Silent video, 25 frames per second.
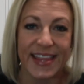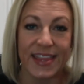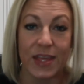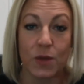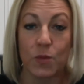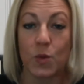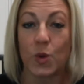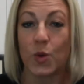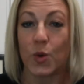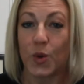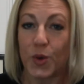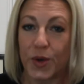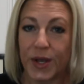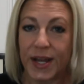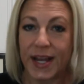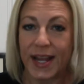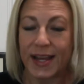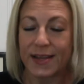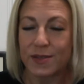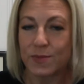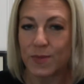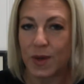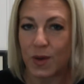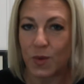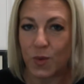Then we'll
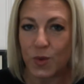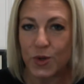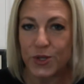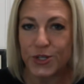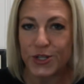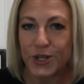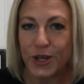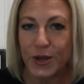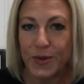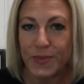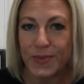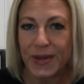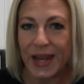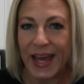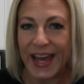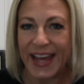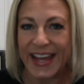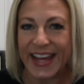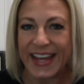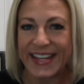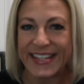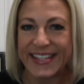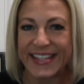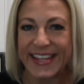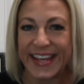organize my wardrobe,
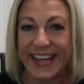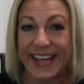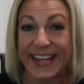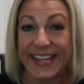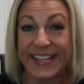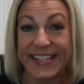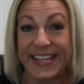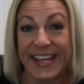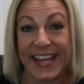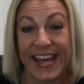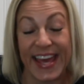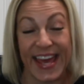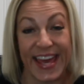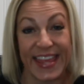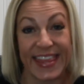like I said,